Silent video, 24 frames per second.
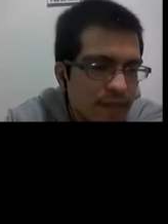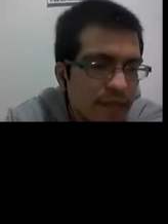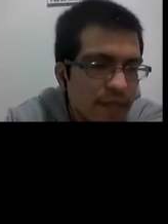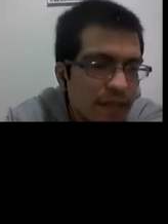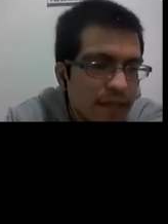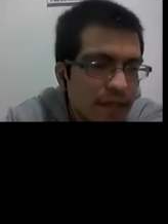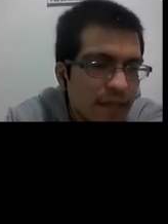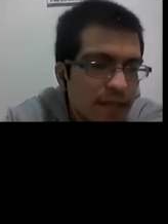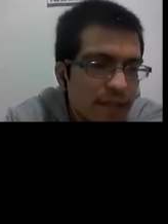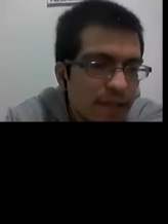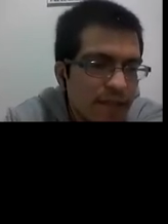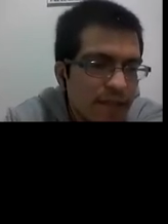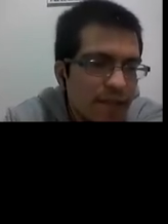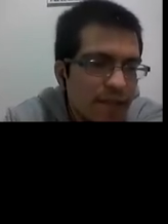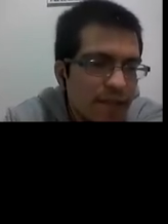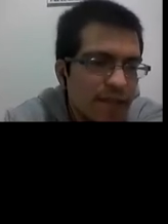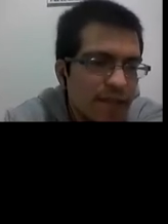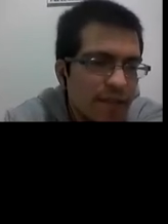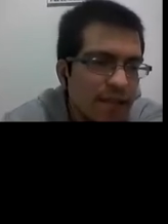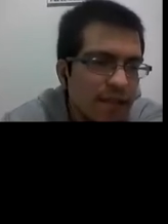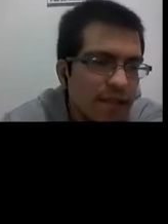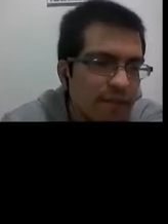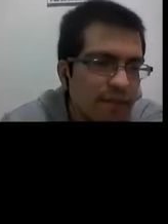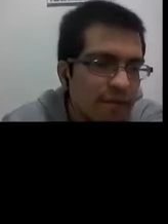And this is the
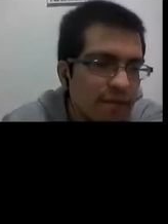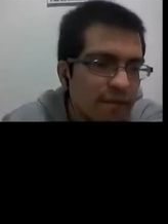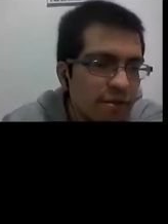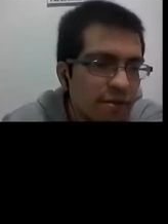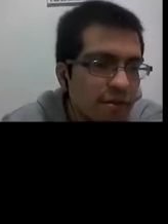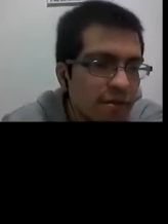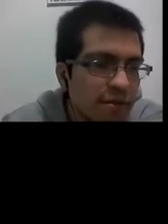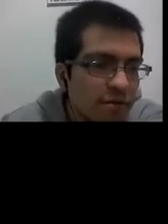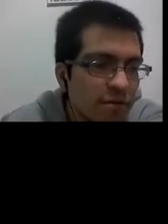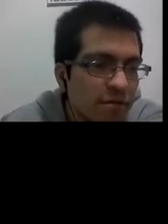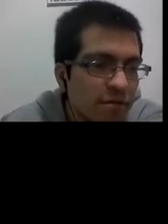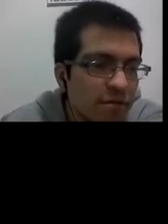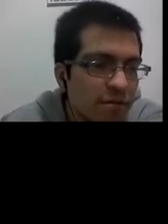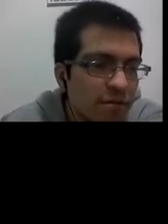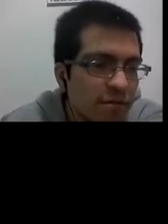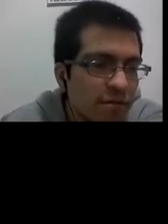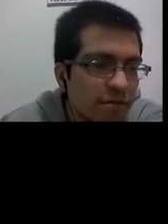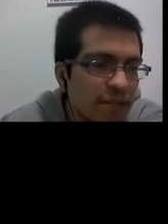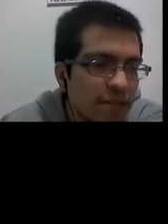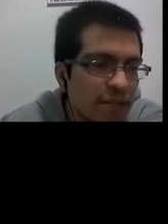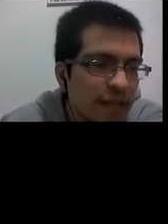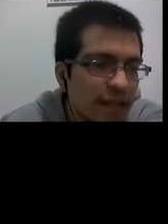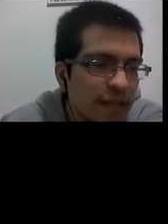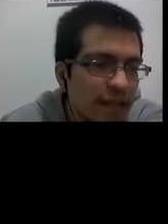table. So we
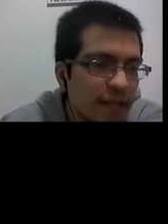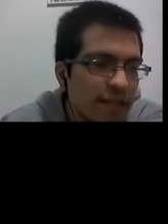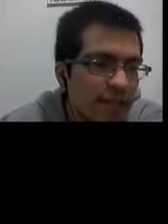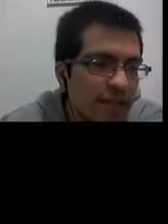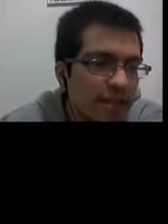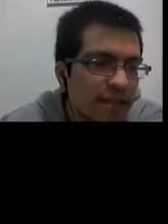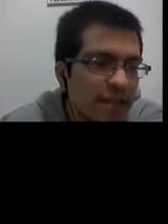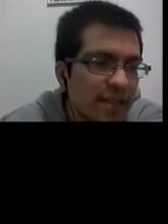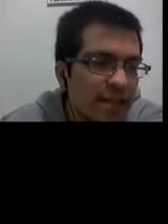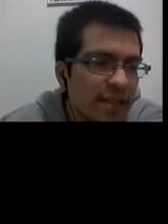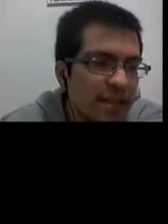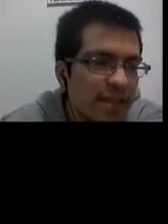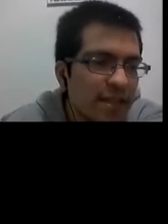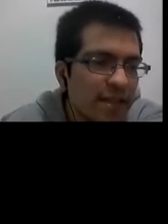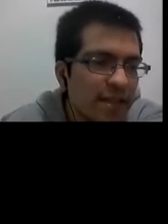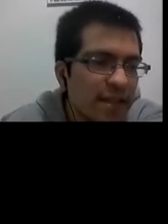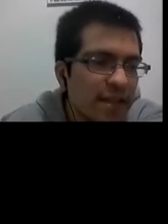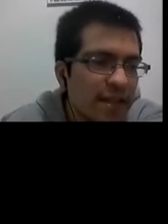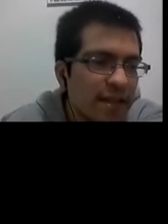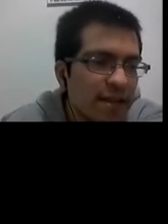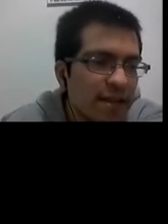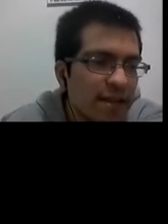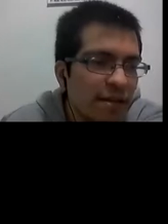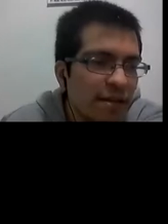select the
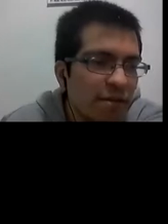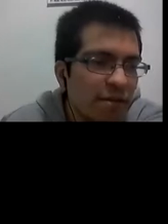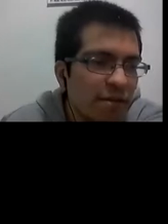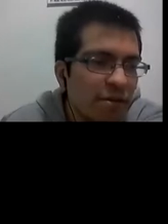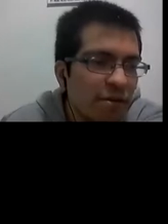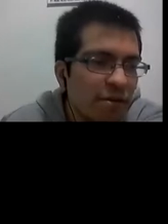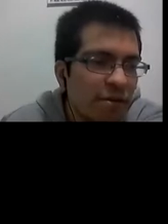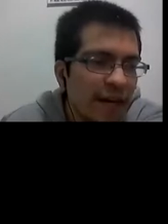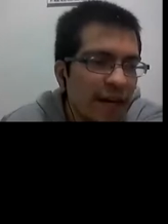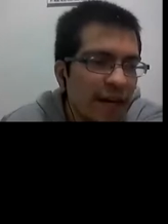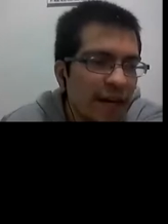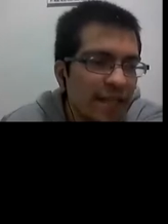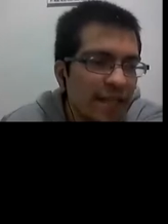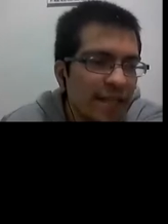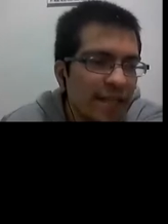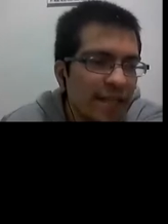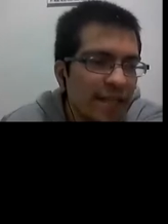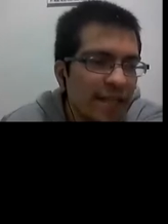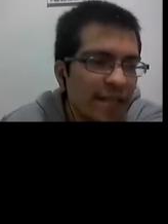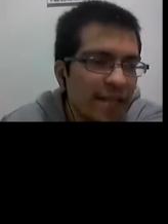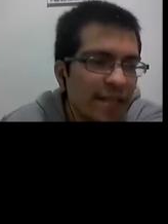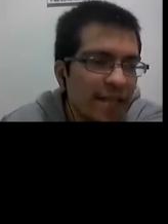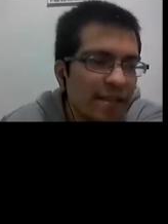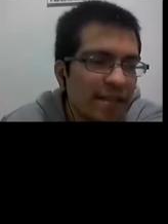
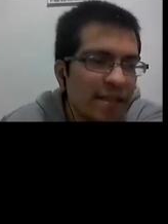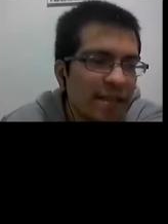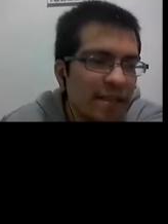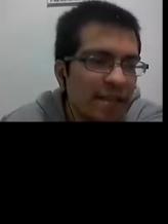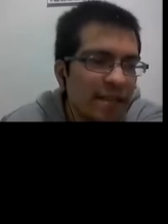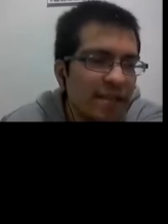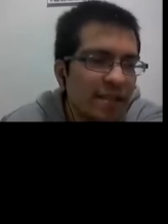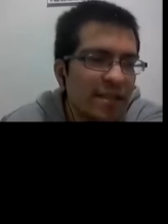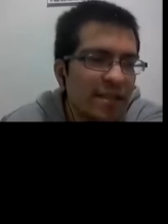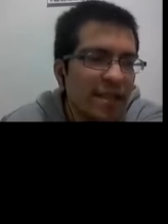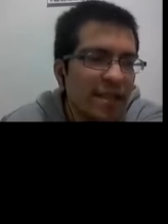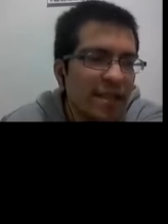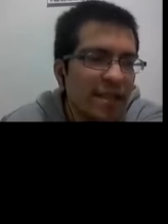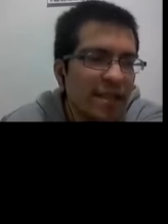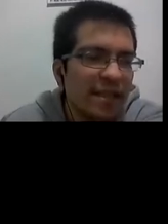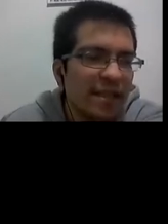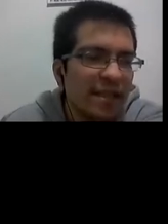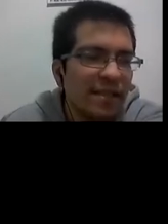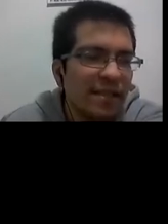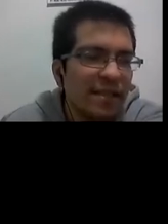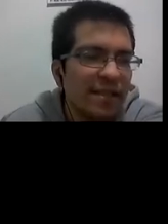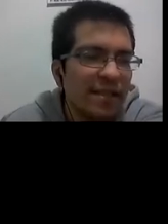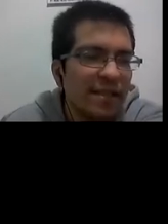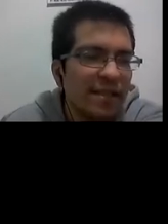OID, that's
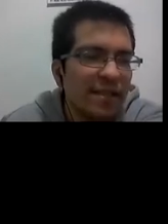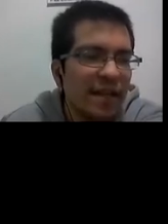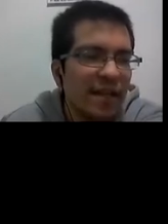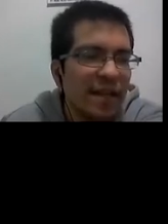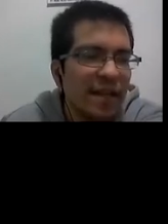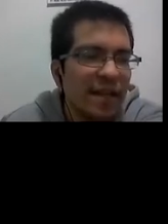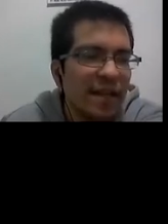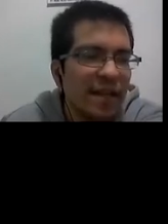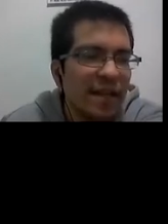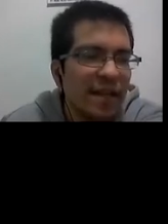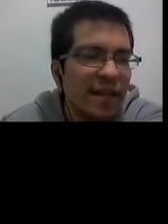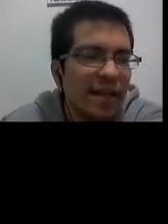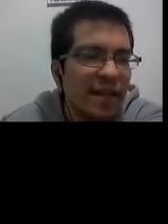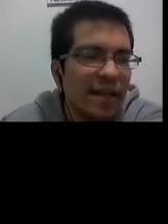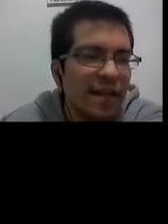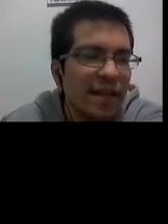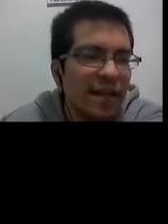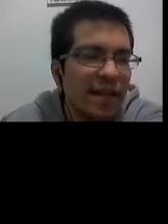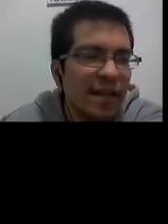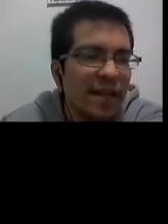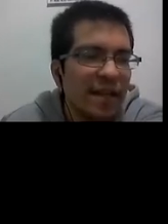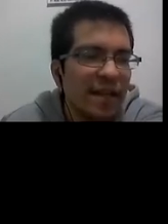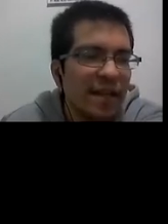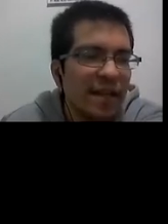an
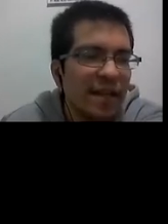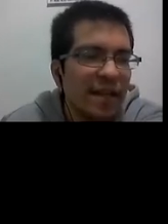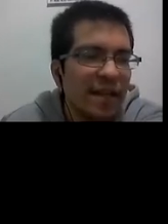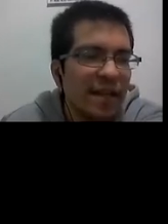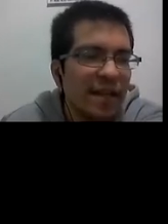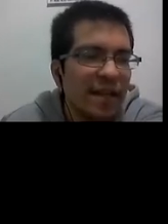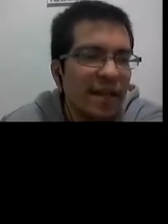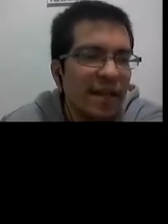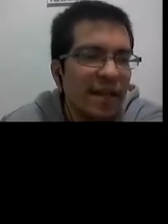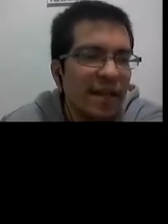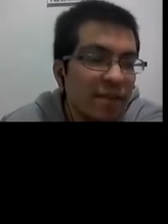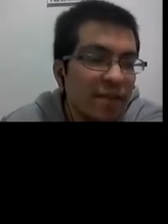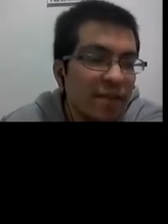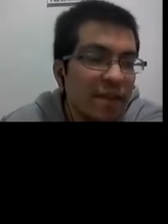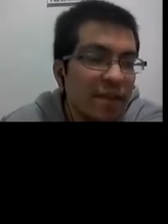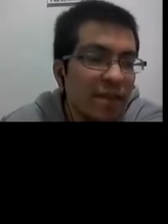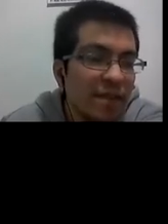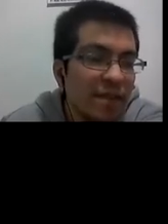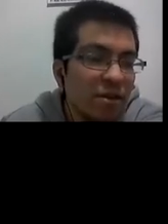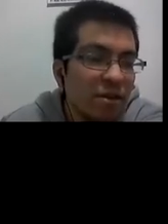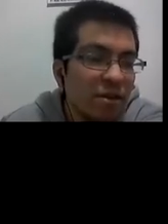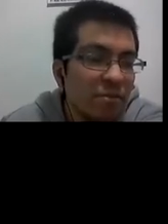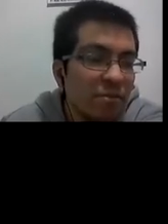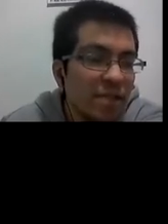identifier of the
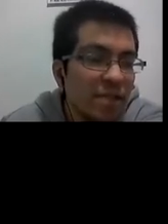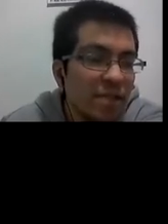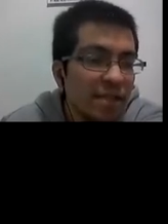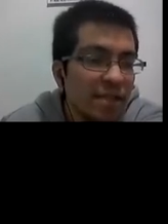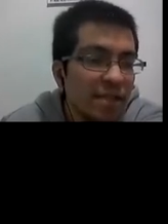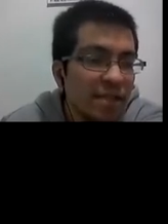object,